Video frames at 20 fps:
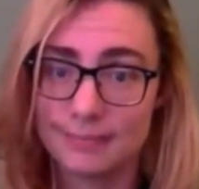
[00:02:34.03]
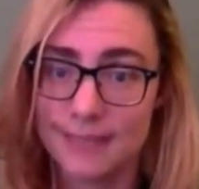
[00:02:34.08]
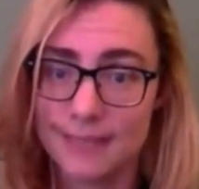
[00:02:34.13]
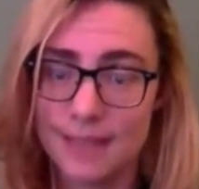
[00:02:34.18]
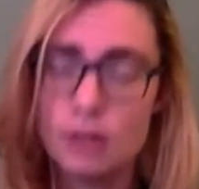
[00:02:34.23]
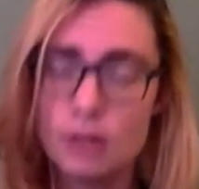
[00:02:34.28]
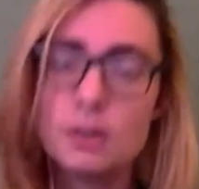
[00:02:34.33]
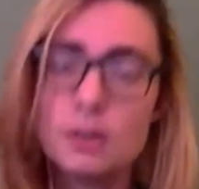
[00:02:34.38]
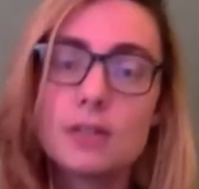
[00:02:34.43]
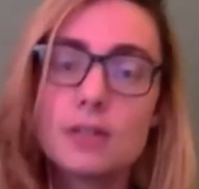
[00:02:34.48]
I
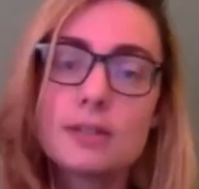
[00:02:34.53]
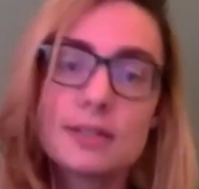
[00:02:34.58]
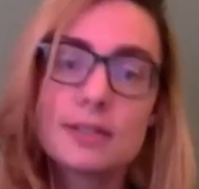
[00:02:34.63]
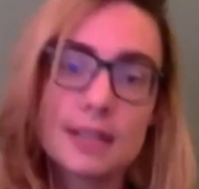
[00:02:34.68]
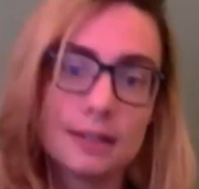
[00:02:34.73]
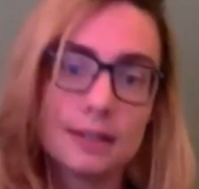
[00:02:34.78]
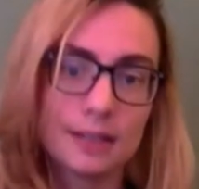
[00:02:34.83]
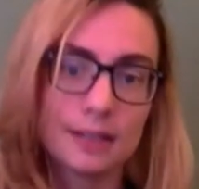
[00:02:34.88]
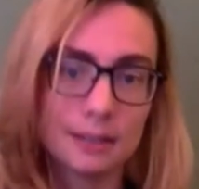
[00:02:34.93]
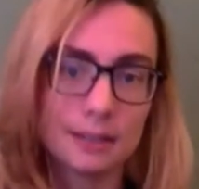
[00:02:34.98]
don't
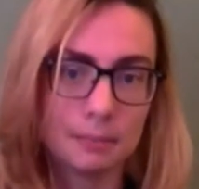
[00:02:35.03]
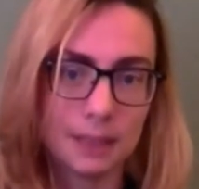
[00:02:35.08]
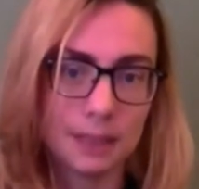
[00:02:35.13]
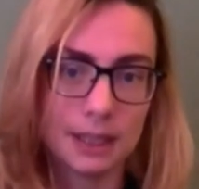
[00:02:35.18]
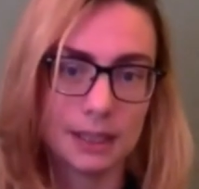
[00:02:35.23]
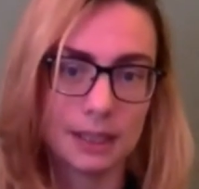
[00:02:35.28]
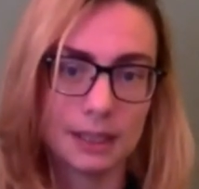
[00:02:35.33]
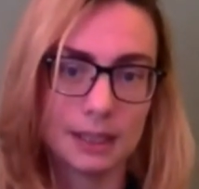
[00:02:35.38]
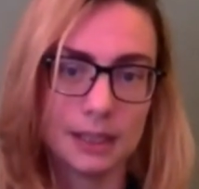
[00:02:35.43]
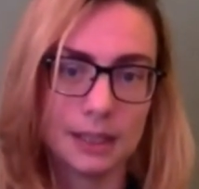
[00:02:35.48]
necessarily
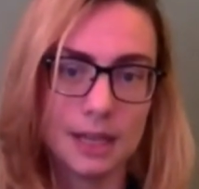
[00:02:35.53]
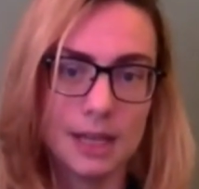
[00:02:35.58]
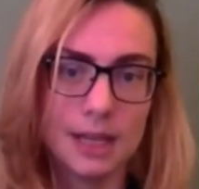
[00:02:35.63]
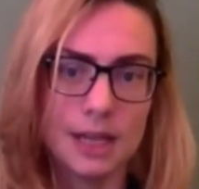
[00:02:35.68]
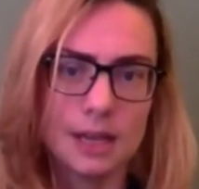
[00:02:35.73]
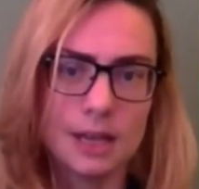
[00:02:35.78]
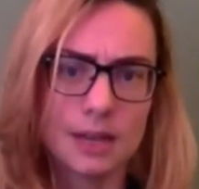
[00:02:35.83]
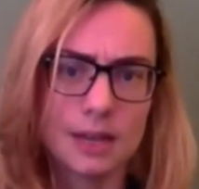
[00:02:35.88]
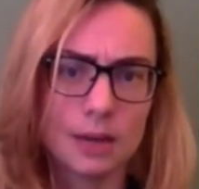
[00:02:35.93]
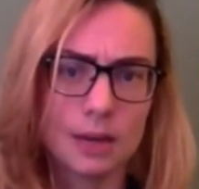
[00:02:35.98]
mean
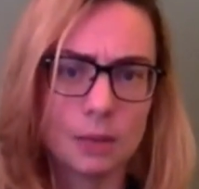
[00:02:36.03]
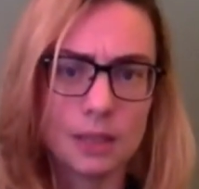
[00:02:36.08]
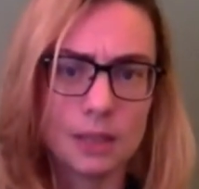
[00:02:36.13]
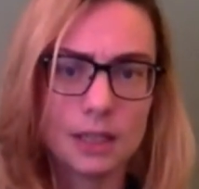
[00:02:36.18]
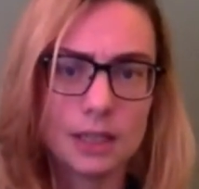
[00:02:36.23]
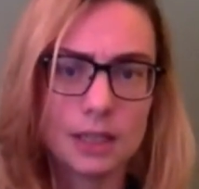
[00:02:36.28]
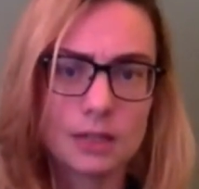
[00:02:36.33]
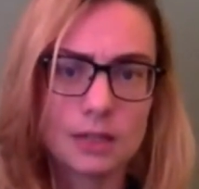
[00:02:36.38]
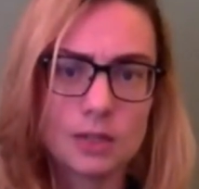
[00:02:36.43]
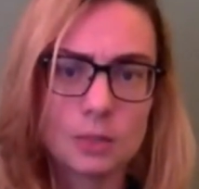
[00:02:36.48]
that we
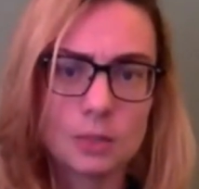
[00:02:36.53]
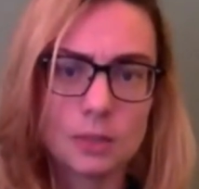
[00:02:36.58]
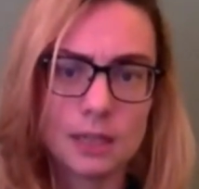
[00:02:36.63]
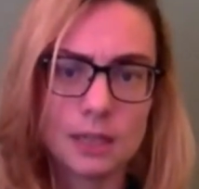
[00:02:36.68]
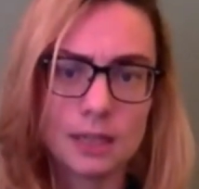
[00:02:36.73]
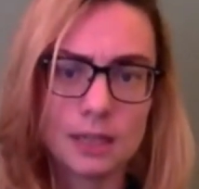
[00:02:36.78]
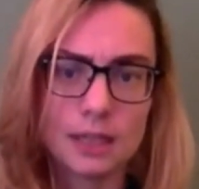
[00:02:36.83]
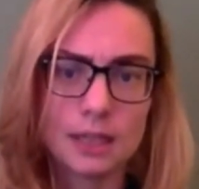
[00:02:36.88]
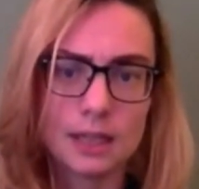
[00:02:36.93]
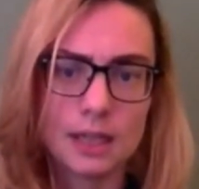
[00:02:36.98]
need to
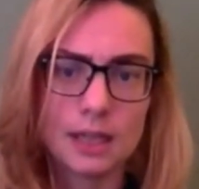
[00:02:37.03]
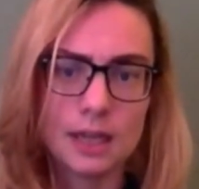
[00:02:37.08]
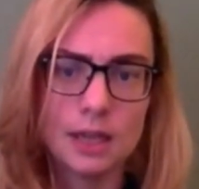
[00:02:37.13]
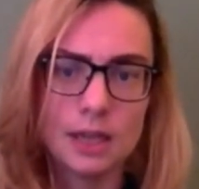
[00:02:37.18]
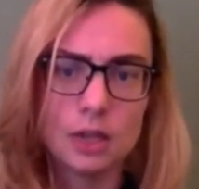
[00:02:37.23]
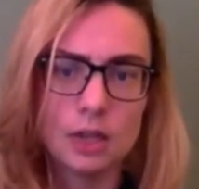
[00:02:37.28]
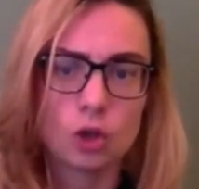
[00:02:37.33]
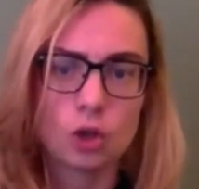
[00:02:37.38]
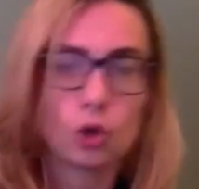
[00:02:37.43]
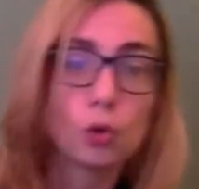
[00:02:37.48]
be
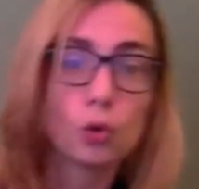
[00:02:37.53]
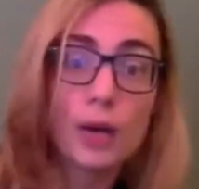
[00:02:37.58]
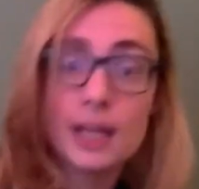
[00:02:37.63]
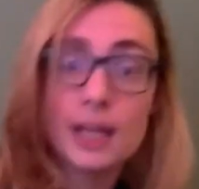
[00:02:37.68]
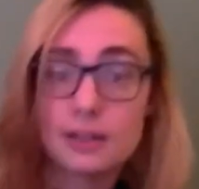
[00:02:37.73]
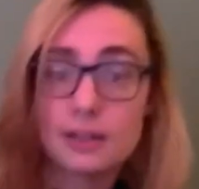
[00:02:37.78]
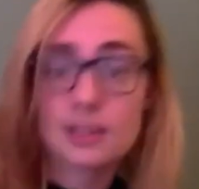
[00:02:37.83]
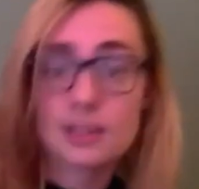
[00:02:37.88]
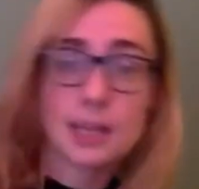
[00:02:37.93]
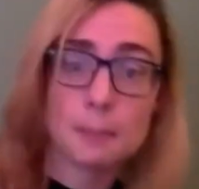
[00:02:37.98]

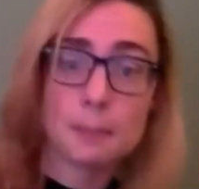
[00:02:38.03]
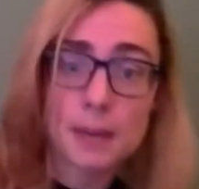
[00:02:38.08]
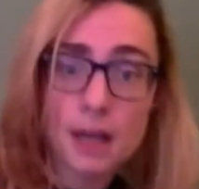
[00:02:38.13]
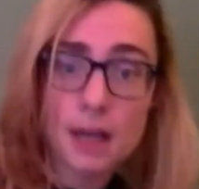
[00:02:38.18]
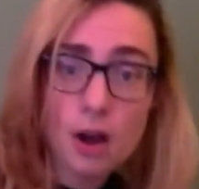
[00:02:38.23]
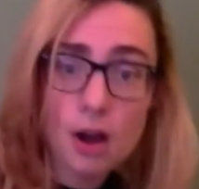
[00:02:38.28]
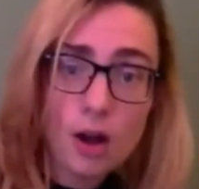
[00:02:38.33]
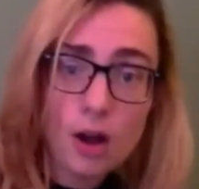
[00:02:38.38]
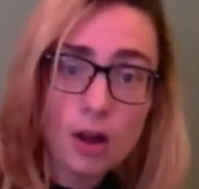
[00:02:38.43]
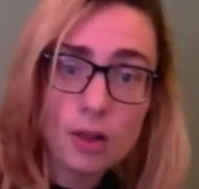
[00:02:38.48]
grade
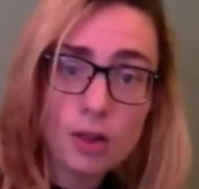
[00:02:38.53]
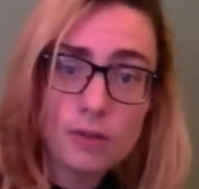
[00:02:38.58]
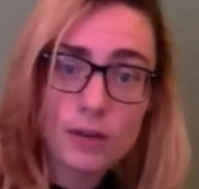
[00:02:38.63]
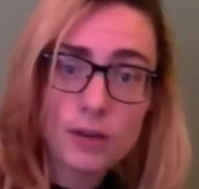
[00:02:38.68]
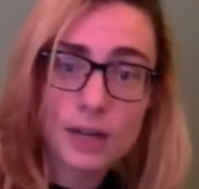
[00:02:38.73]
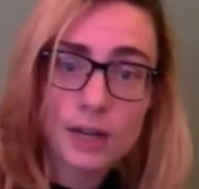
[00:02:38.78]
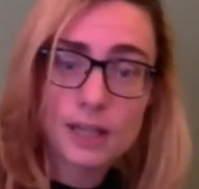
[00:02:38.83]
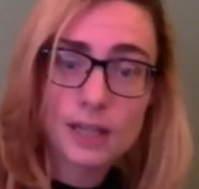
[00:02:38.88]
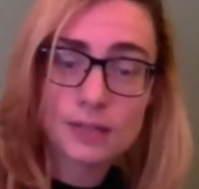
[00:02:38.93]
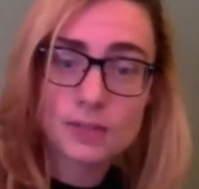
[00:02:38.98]
skipping all of
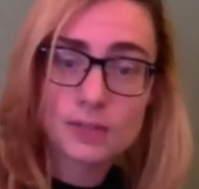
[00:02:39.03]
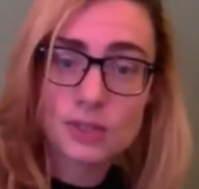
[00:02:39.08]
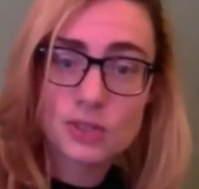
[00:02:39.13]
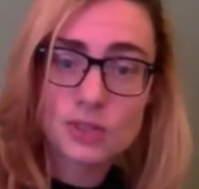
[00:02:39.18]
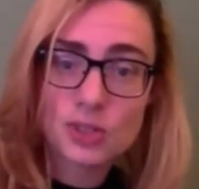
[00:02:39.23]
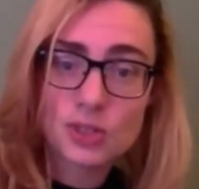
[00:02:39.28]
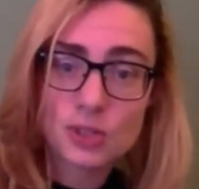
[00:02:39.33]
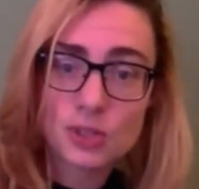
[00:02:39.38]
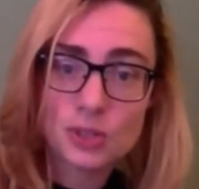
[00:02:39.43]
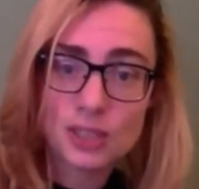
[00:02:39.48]
our gifted
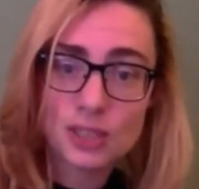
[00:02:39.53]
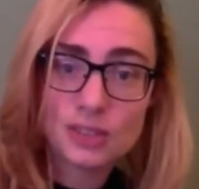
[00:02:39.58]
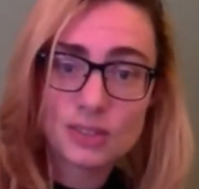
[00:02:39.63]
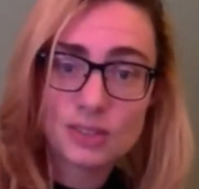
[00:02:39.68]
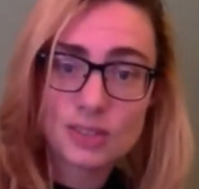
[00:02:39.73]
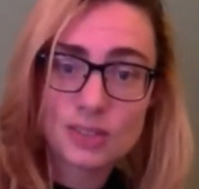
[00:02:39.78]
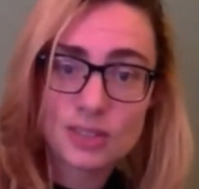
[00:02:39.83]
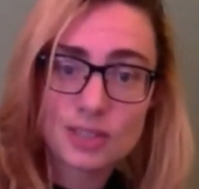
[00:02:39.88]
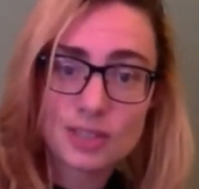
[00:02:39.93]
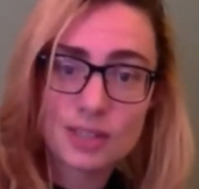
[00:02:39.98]

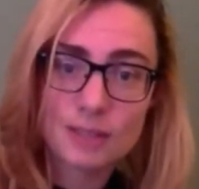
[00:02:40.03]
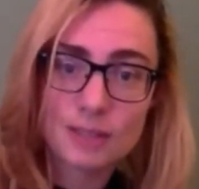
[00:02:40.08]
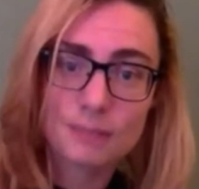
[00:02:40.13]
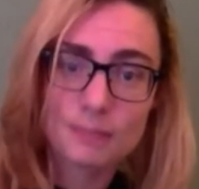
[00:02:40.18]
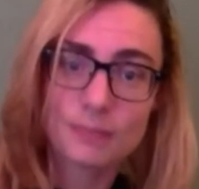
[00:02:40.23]
students